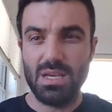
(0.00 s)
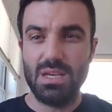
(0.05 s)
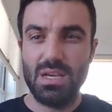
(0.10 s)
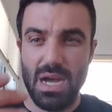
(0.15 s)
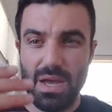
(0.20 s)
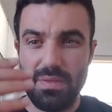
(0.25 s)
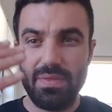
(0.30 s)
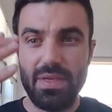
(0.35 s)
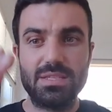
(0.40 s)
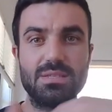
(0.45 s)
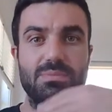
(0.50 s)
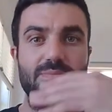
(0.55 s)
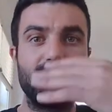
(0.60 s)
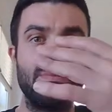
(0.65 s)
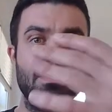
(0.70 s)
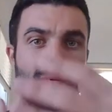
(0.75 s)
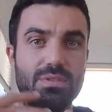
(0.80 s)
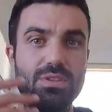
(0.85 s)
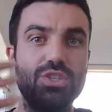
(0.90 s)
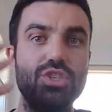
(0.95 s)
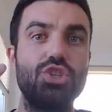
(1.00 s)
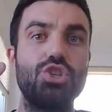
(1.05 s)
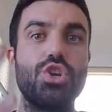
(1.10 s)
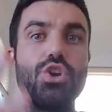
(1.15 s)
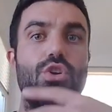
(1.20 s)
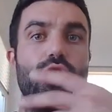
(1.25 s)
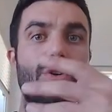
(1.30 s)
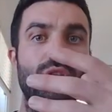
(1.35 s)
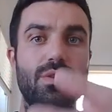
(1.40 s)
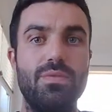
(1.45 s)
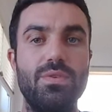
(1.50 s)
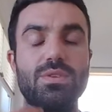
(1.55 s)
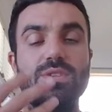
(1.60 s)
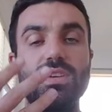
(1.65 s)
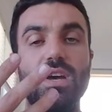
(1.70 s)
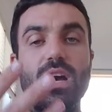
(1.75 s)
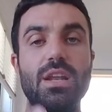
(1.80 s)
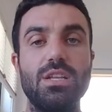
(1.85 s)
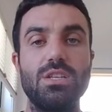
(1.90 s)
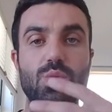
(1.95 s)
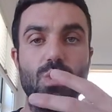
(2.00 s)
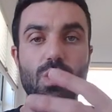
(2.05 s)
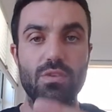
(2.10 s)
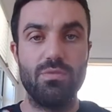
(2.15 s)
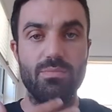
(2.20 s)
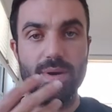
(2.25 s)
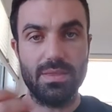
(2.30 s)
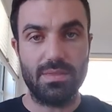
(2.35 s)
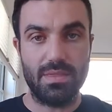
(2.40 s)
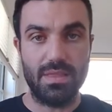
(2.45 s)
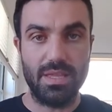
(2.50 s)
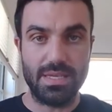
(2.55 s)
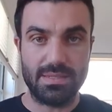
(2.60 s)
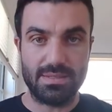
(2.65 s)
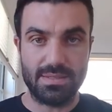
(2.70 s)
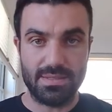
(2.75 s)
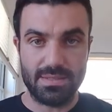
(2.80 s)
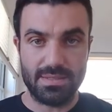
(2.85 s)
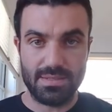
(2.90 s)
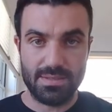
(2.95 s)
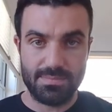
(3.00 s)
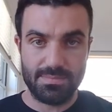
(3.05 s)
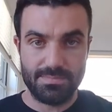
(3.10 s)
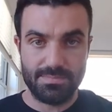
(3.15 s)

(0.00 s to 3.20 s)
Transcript: And that's the churn if you're signing 12-month leases.